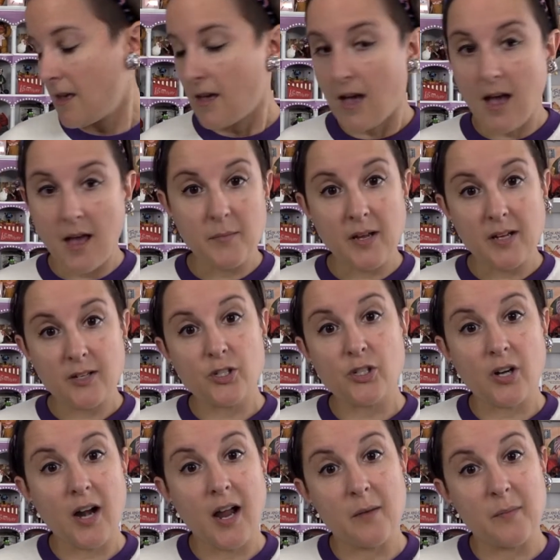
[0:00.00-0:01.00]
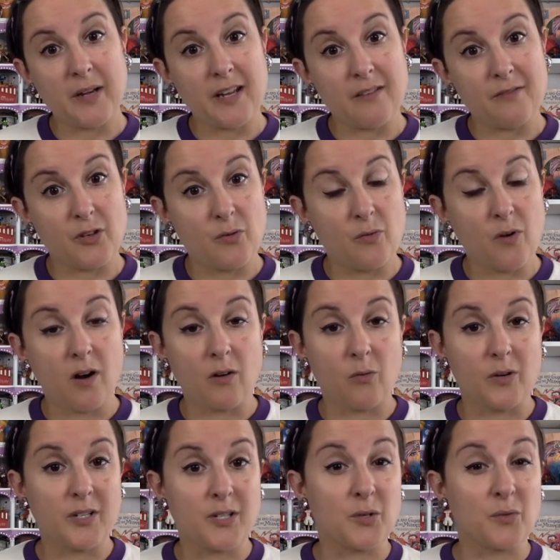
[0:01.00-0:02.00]
I'm not sure how many of you are
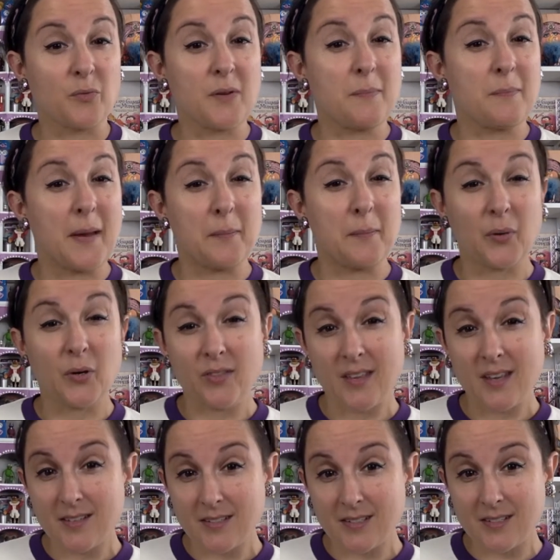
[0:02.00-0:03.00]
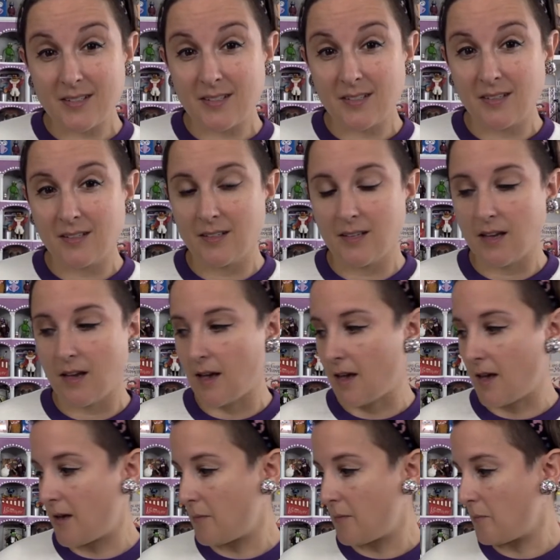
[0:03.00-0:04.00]
going to remember this,
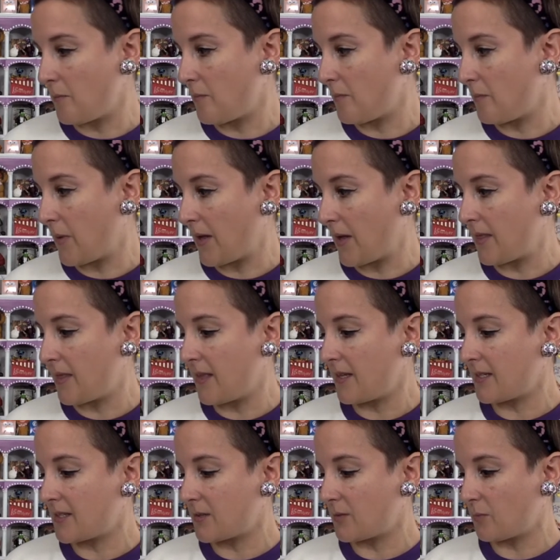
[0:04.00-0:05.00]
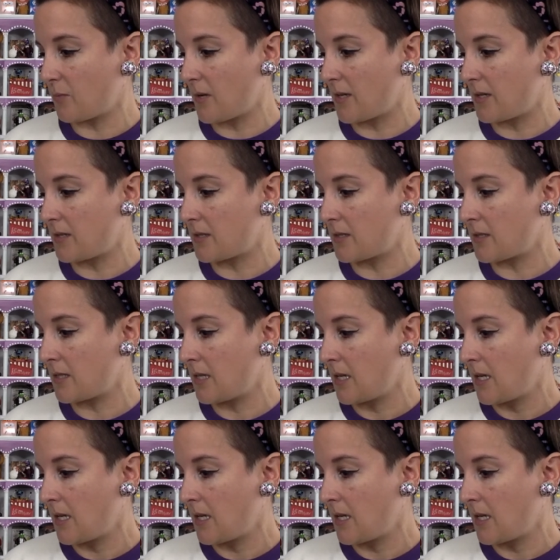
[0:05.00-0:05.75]
um, but this was